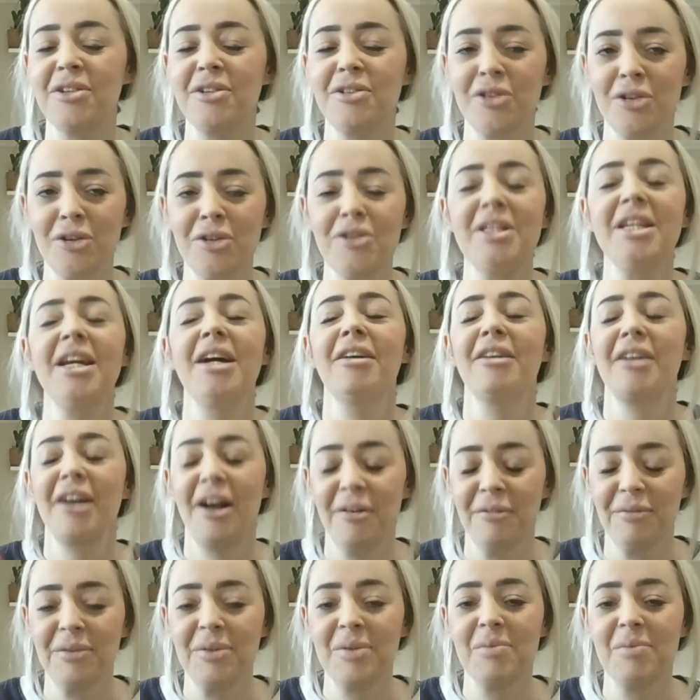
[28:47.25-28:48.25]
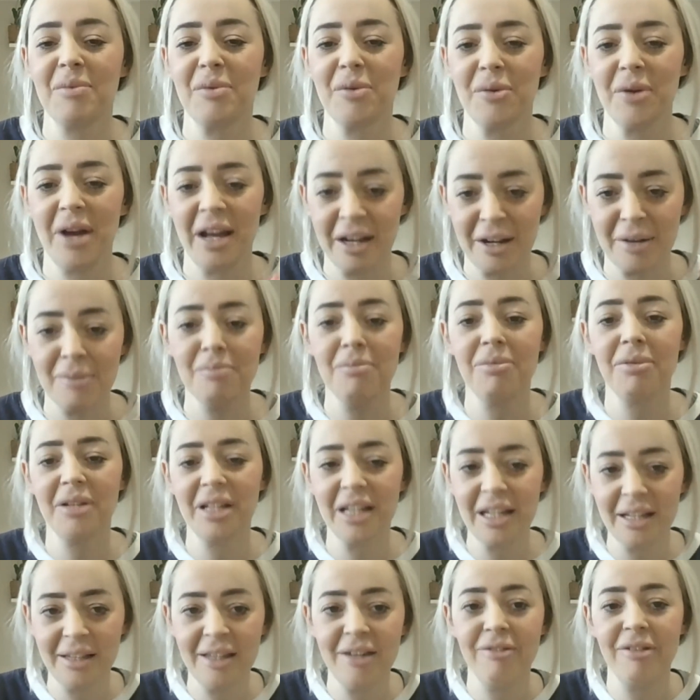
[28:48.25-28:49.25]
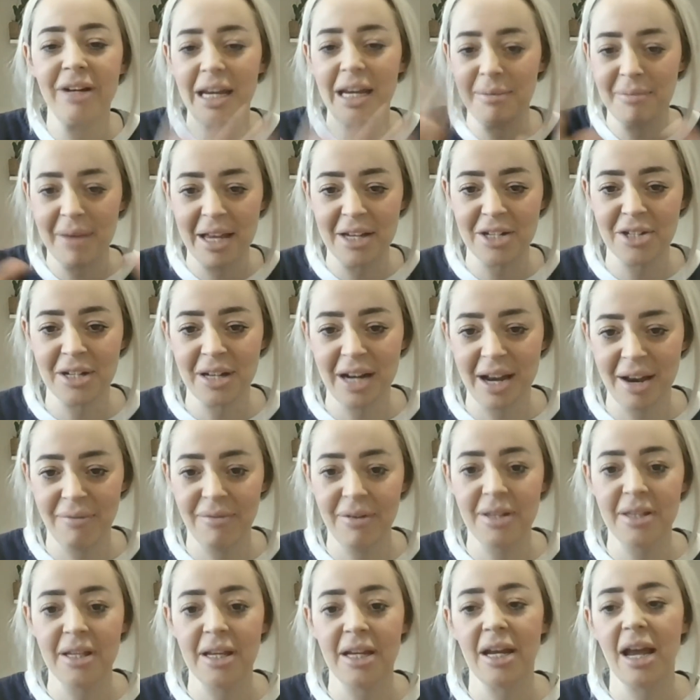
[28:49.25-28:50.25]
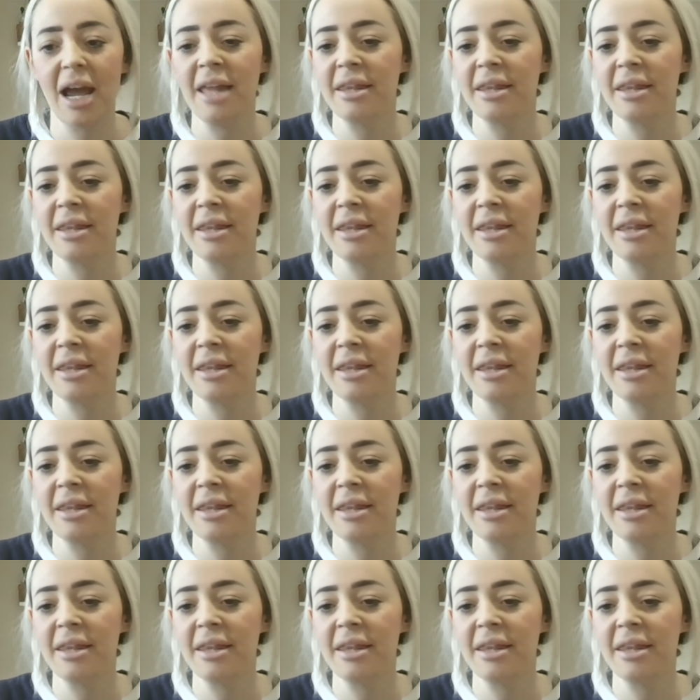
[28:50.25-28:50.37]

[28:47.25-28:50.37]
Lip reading: do the uncomfortable and completely reimagine everything.